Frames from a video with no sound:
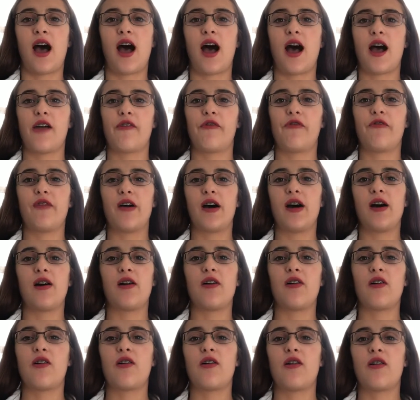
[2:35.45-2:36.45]

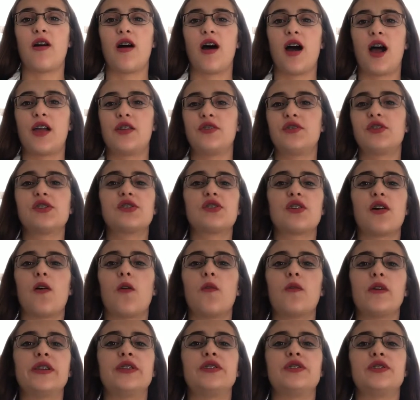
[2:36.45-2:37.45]
I just
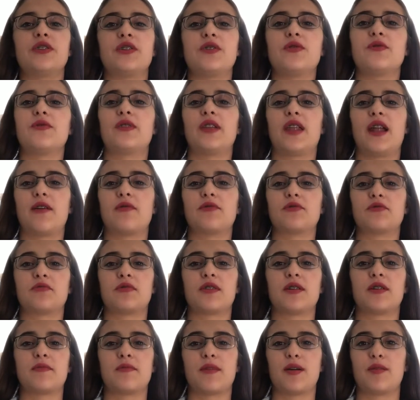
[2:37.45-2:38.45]
always knew that I was
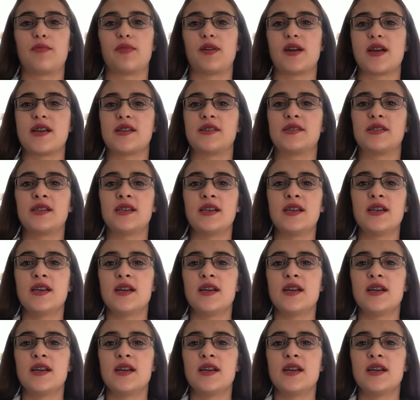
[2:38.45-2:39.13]
wearing my brace.